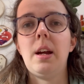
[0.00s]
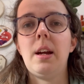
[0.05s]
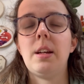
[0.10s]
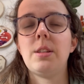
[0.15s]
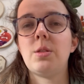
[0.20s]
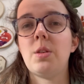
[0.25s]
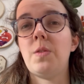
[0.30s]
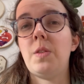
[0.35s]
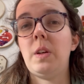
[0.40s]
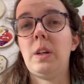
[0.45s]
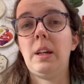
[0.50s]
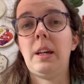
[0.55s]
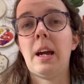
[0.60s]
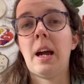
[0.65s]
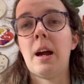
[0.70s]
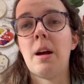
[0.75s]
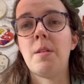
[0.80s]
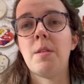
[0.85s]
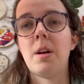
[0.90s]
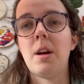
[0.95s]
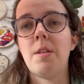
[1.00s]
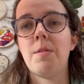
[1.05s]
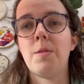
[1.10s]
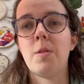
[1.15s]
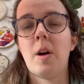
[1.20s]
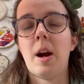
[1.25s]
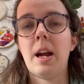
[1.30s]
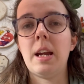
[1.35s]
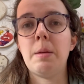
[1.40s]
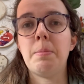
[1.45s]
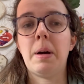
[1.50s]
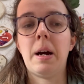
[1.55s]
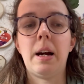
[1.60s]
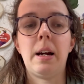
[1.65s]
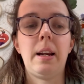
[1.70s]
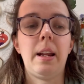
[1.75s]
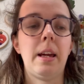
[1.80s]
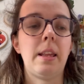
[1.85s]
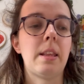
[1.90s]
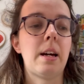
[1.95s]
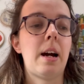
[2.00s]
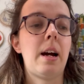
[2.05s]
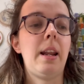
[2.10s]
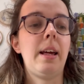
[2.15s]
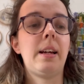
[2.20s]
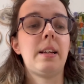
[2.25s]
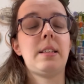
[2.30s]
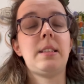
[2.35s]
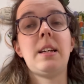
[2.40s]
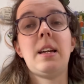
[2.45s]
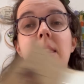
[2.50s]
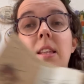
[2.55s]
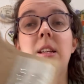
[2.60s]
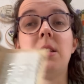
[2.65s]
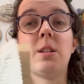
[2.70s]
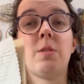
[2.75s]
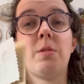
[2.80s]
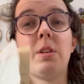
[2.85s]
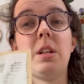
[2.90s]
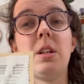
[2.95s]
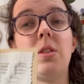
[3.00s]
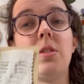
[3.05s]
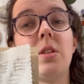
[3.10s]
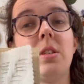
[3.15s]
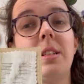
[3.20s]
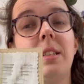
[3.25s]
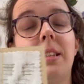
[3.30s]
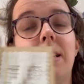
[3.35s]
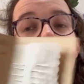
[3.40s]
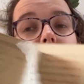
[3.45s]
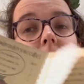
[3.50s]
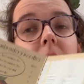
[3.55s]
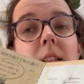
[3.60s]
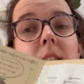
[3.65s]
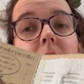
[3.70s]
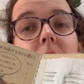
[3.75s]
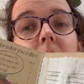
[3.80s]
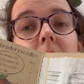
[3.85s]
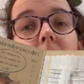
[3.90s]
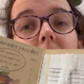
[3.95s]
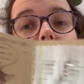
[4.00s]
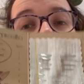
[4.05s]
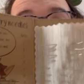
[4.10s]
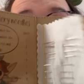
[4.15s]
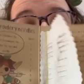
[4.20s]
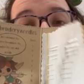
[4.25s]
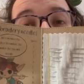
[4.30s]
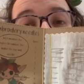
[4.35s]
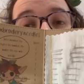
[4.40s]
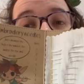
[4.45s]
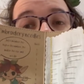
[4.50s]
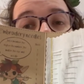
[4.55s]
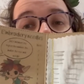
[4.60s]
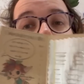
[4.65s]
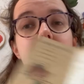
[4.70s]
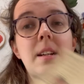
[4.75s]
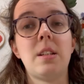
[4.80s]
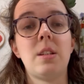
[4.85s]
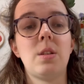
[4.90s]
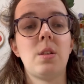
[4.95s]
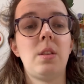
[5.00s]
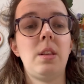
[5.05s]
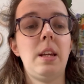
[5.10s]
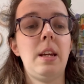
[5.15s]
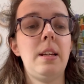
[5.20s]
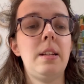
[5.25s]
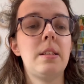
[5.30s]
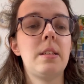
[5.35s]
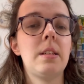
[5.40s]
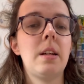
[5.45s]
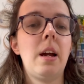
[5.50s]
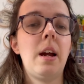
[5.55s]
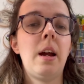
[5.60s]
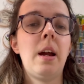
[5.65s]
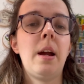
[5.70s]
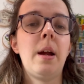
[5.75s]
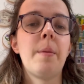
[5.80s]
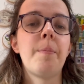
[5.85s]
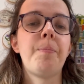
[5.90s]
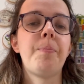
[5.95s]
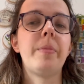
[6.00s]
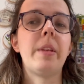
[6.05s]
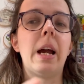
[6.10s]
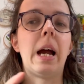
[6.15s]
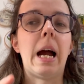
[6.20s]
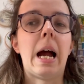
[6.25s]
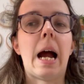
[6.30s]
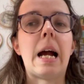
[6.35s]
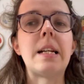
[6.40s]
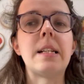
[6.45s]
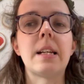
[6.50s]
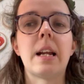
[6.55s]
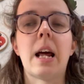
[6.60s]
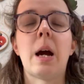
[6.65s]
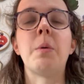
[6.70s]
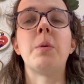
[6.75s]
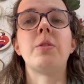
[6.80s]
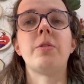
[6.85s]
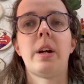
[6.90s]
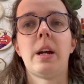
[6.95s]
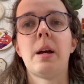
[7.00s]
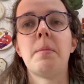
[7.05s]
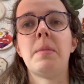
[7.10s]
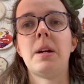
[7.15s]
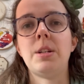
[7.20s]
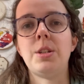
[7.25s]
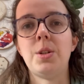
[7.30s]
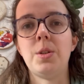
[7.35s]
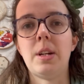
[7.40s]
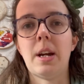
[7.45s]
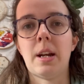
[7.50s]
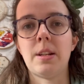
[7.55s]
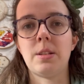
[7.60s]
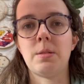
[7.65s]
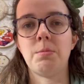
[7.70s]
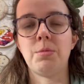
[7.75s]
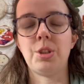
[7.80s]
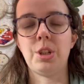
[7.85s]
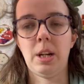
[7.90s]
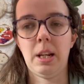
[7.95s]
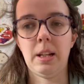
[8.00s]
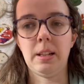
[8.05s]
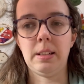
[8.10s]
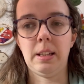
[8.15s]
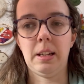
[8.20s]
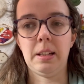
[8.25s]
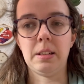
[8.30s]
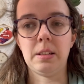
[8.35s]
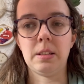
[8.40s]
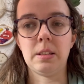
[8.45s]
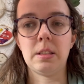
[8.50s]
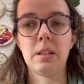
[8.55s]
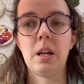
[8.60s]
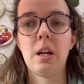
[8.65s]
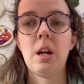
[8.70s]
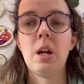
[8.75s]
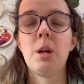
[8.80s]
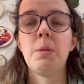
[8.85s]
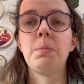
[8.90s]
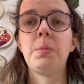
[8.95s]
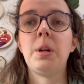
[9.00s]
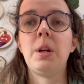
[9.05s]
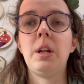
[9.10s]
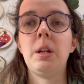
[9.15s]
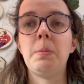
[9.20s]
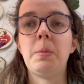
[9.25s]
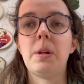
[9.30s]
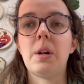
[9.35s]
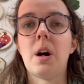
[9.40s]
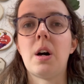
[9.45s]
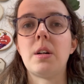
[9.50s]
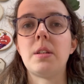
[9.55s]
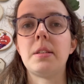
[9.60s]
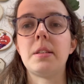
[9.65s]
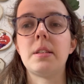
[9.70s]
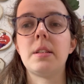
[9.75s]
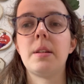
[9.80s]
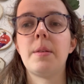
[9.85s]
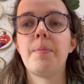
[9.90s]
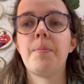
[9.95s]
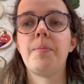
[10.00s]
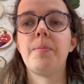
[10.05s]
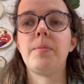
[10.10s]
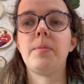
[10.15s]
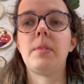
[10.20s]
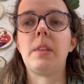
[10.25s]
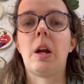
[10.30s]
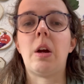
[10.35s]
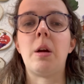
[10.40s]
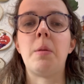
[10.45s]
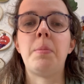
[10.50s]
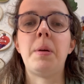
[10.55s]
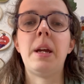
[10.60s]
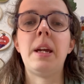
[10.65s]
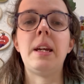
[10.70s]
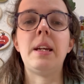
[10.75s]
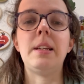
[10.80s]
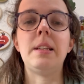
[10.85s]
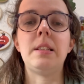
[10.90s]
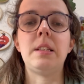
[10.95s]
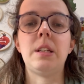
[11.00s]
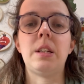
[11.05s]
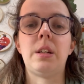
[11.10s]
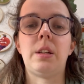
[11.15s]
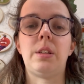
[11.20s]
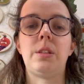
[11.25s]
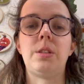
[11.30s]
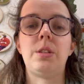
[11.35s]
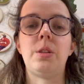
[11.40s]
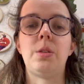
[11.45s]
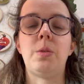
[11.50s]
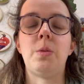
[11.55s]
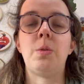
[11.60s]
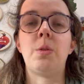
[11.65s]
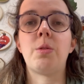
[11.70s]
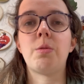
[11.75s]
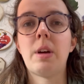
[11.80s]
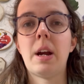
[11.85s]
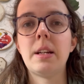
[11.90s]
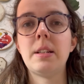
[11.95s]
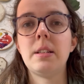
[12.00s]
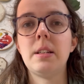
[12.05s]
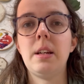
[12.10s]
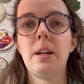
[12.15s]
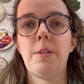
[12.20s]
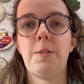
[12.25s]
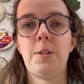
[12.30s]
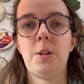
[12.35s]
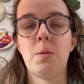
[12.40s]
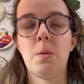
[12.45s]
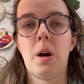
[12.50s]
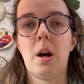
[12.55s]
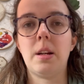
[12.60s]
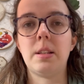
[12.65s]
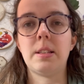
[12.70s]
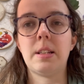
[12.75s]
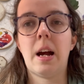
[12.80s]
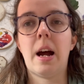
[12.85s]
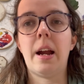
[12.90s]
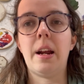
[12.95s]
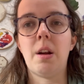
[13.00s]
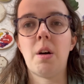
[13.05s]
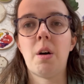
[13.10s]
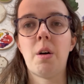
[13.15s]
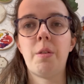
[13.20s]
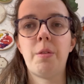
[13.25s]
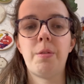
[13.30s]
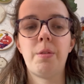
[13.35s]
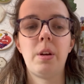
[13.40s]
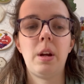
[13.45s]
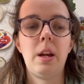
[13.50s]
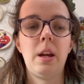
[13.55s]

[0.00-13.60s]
So if you get a variety pack like that, like I said, these are really good in the sense that like I have all the sizes on these. And then I would recommend you get some chenille needles, purely because they're a bit easier to thread if you are starting off.